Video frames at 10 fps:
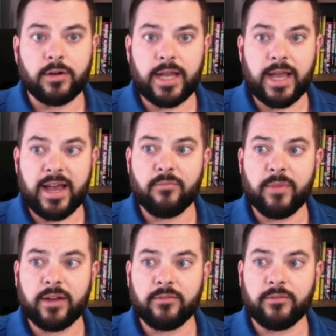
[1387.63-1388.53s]
and have
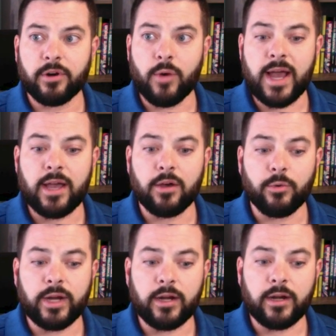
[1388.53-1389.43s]
been for a while,
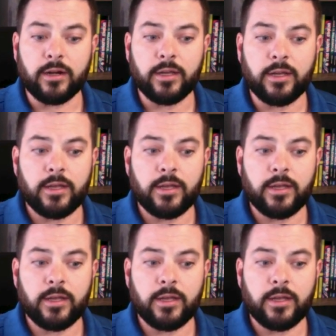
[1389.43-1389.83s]
where